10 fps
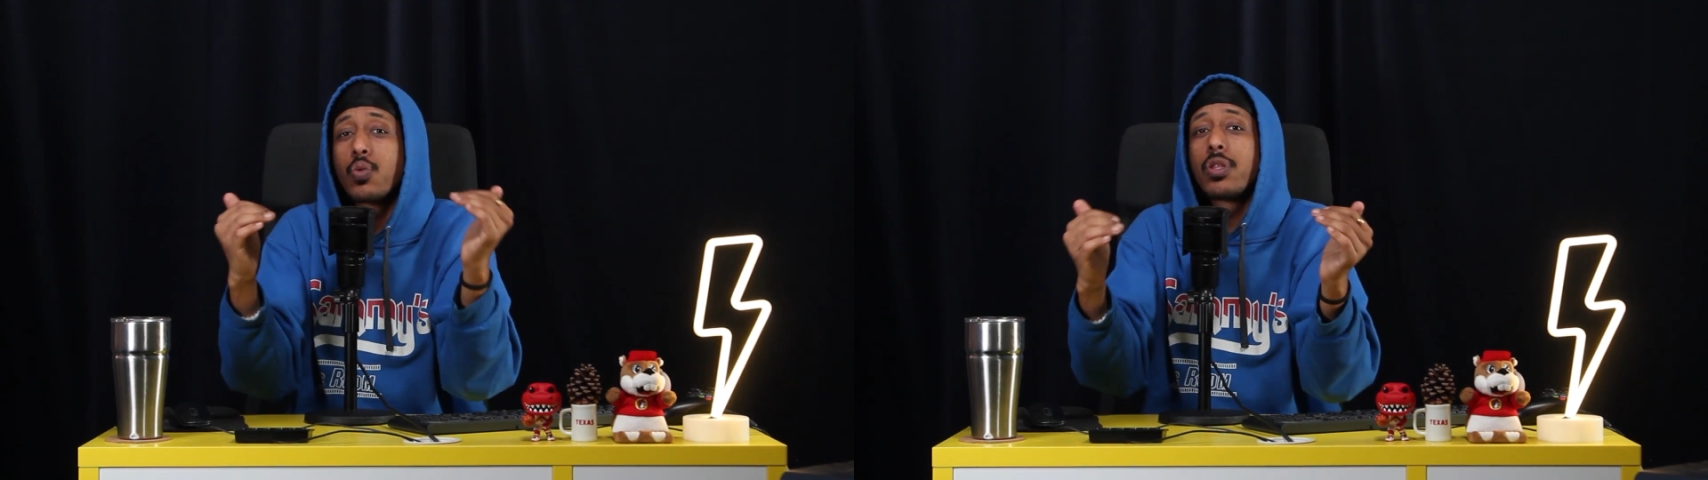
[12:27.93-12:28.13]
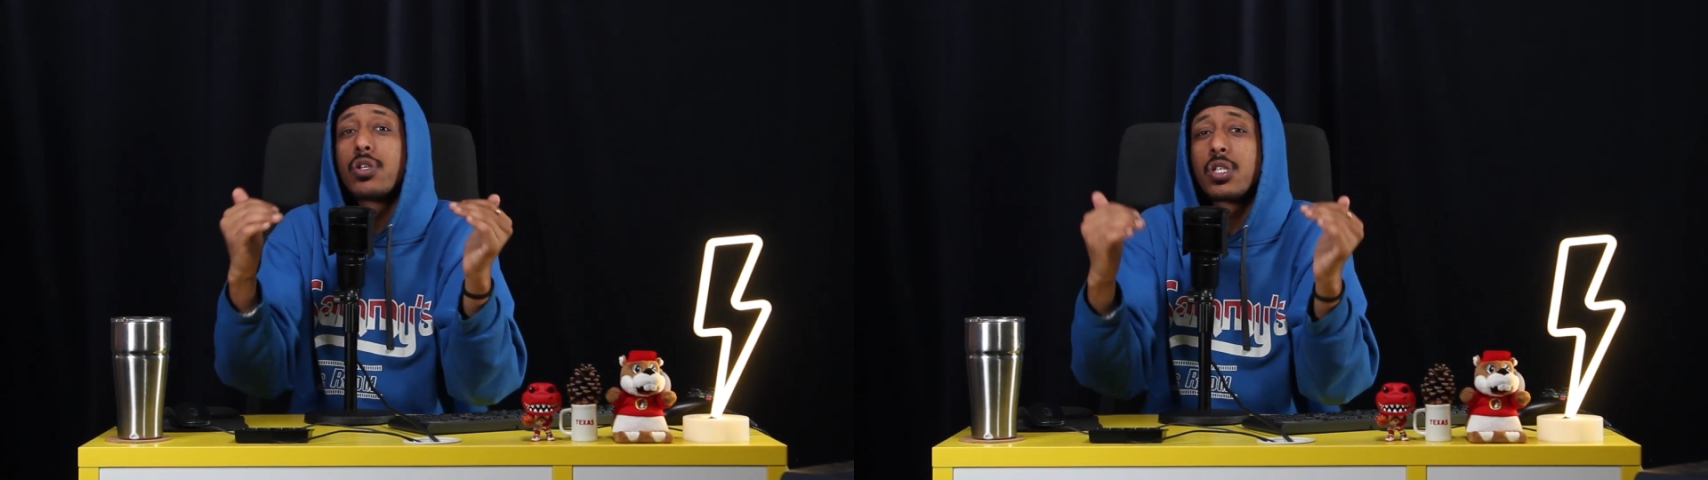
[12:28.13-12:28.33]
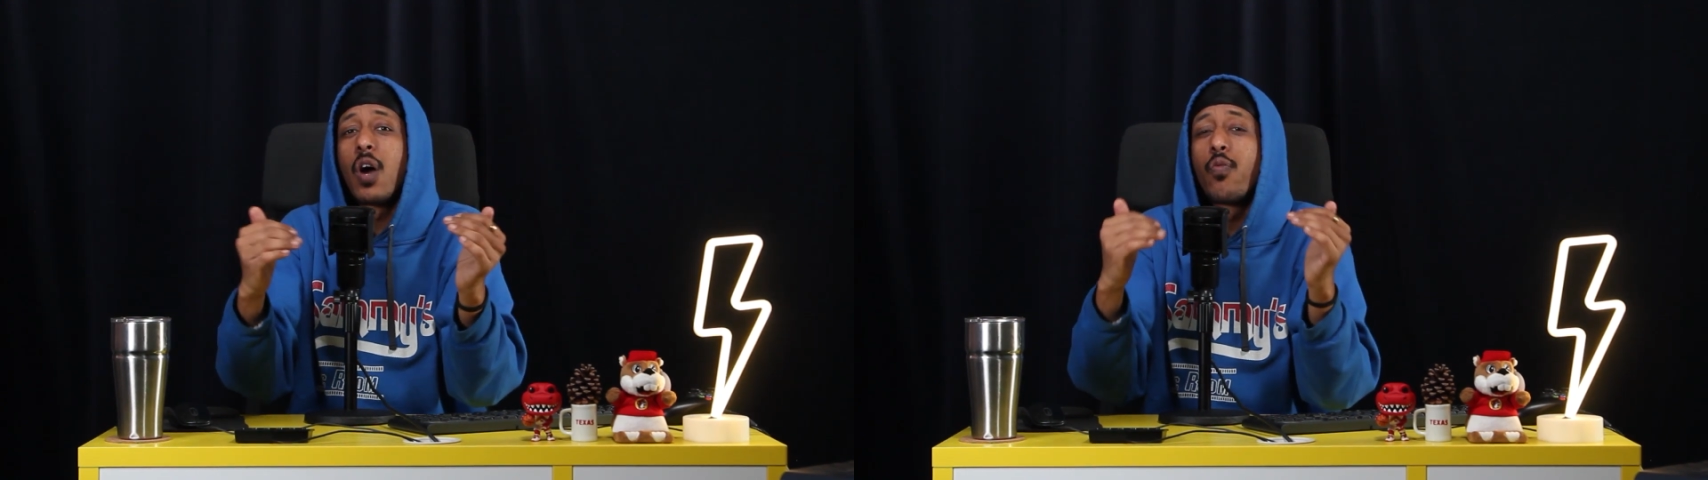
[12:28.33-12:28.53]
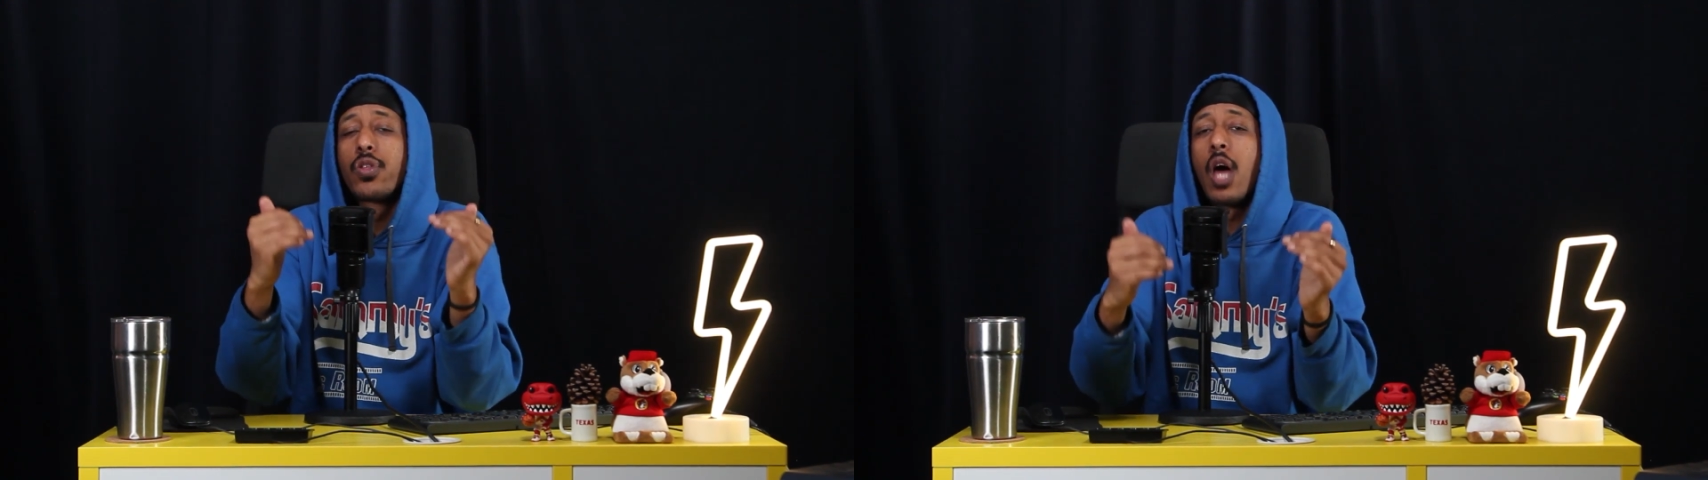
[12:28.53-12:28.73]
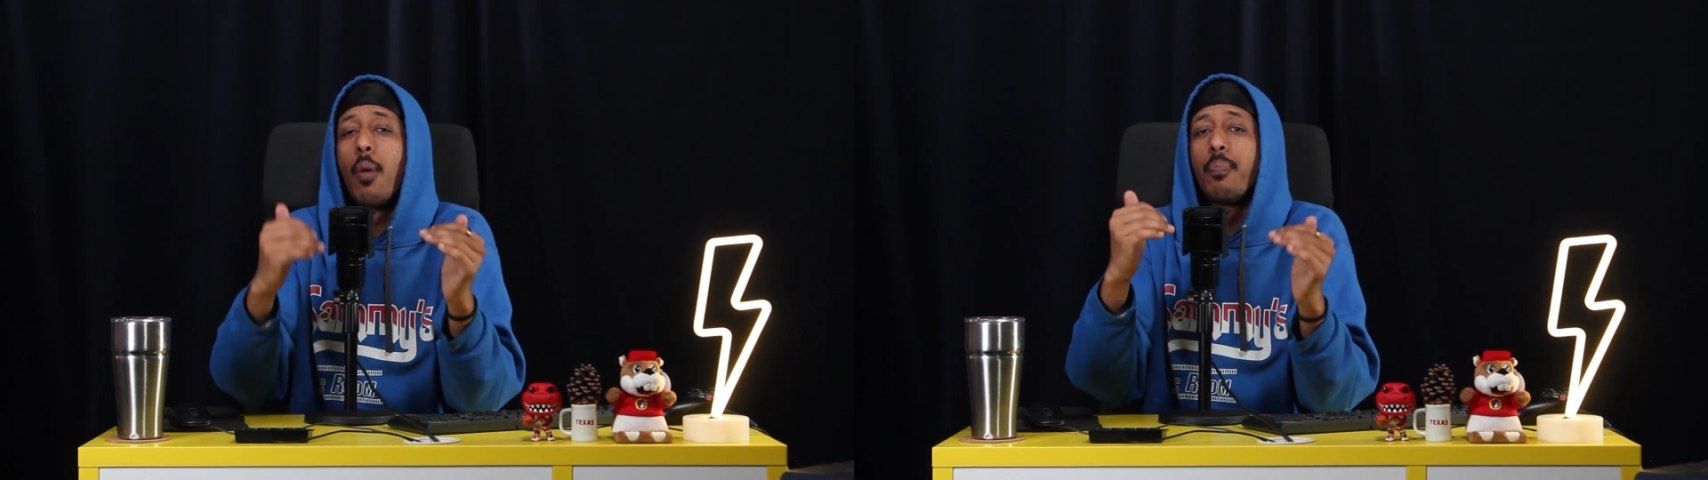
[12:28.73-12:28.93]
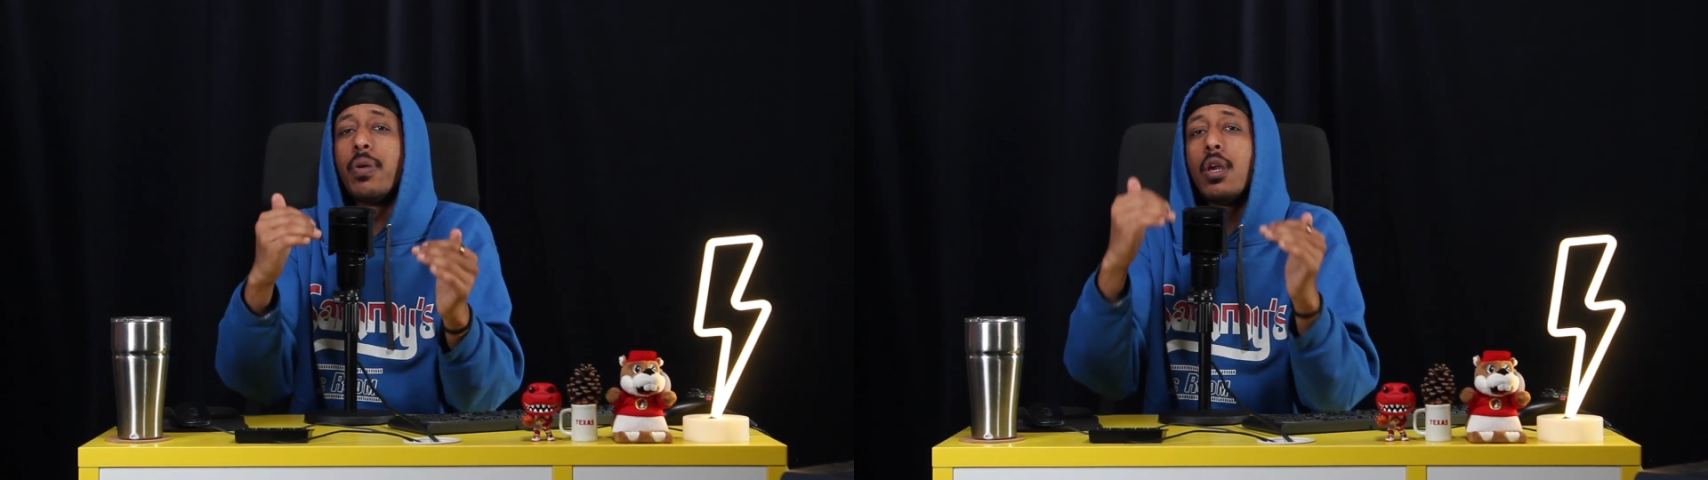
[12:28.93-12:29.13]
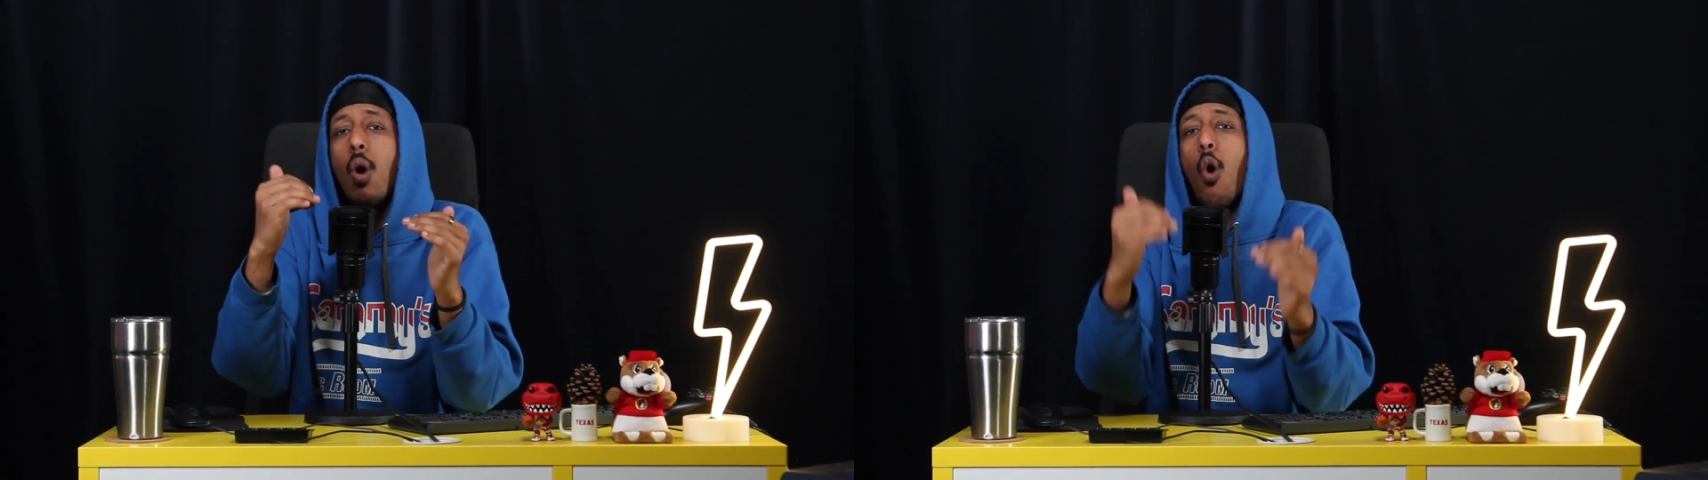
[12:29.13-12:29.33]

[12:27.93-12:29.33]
with yourself without being